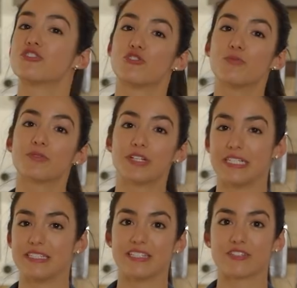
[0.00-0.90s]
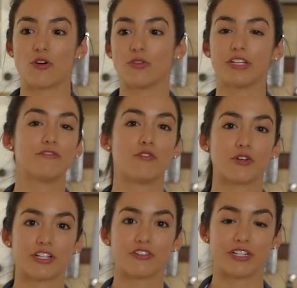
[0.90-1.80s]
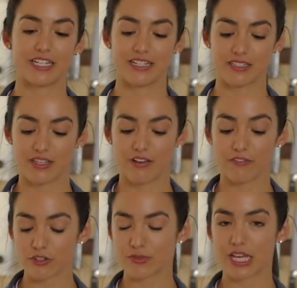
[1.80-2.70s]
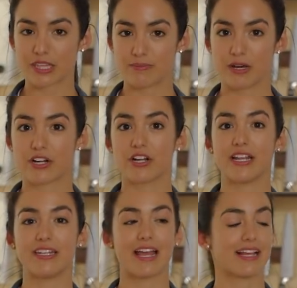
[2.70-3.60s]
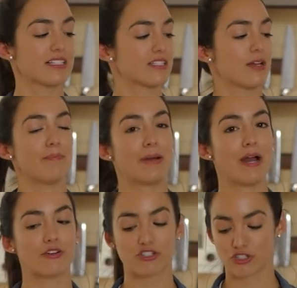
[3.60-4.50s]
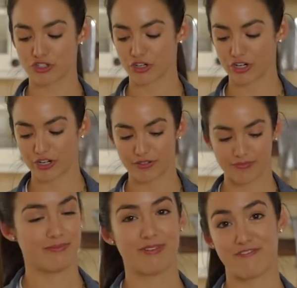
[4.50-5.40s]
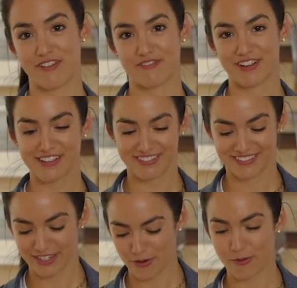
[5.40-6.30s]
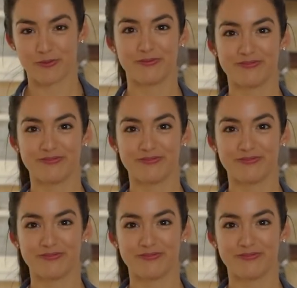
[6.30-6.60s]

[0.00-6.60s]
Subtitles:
is super easy, it's only 4 ingredients. First we got the butter, and next powdered sugar, my favorite. Oh,